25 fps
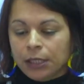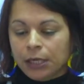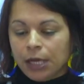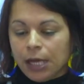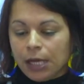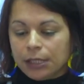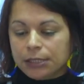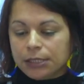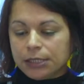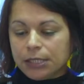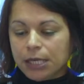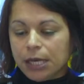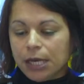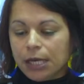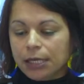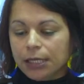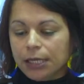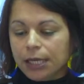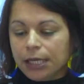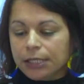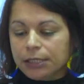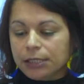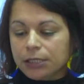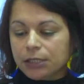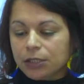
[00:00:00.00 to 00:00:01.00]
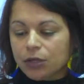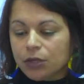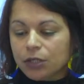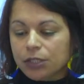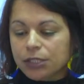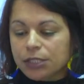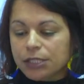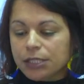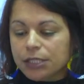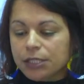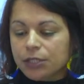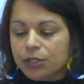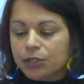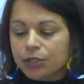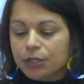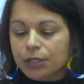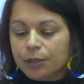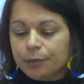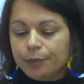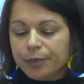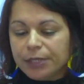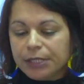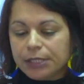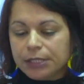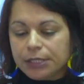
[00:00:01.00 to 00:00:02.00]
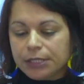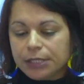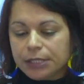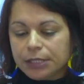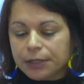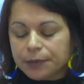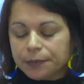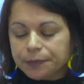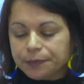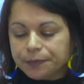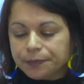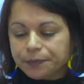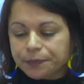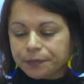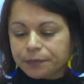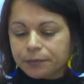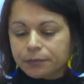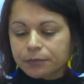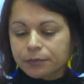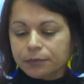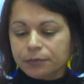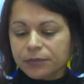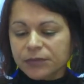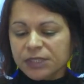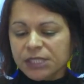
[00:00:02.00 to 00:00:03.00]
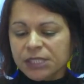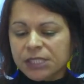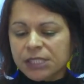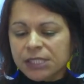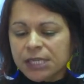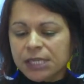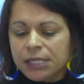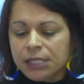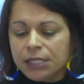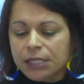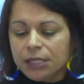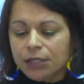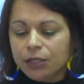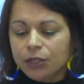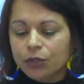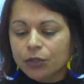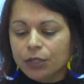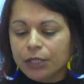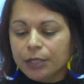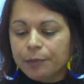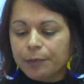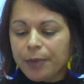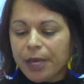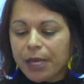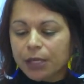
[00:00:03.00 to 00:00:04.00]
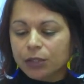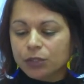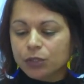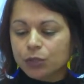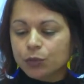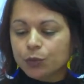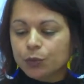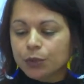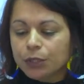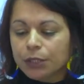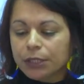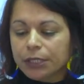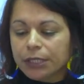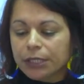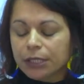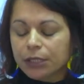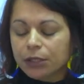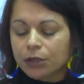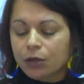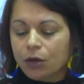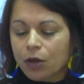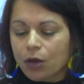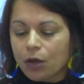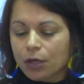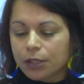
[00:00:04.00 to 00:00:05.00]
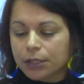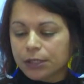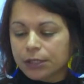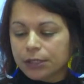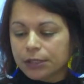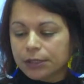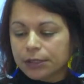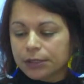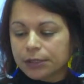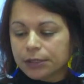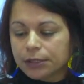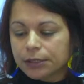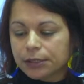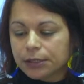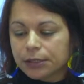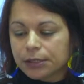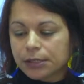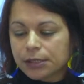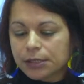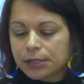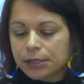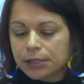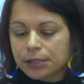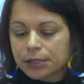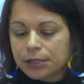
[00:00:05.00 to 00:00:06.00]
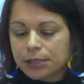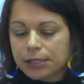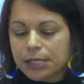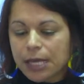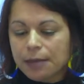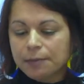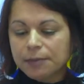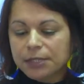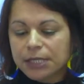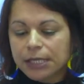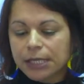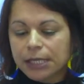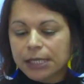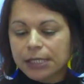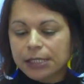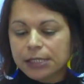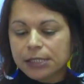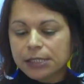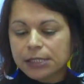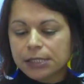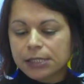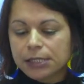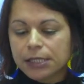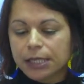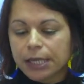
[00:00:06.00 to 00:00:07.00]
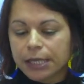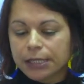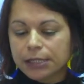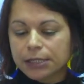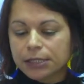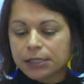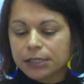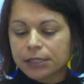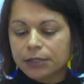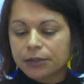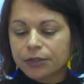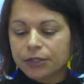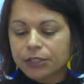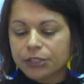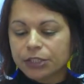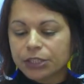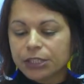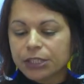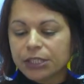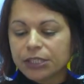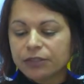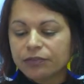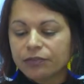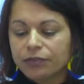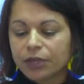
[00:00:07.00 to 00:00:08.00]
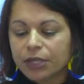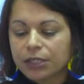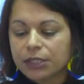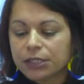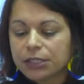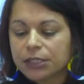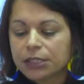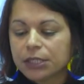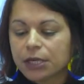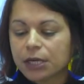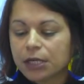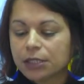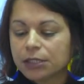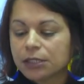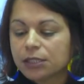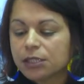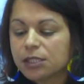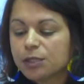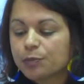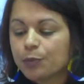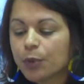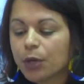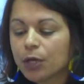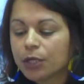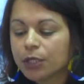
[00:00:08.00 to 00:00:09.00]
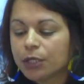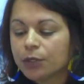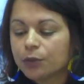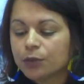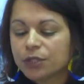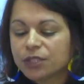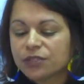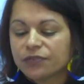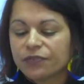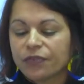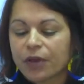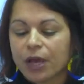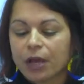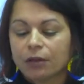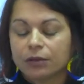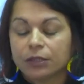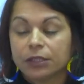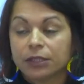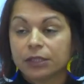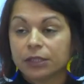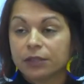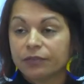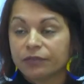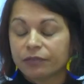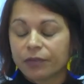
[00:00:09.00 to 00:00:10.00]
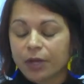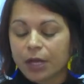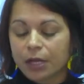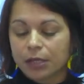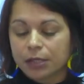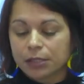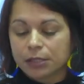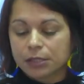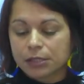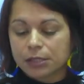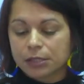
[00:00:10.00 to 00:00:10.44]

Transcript: Lateghan later continued the beating, sending Yuli back to work in the garden. Some days later, Regina van Tanaten's body was found in the farm.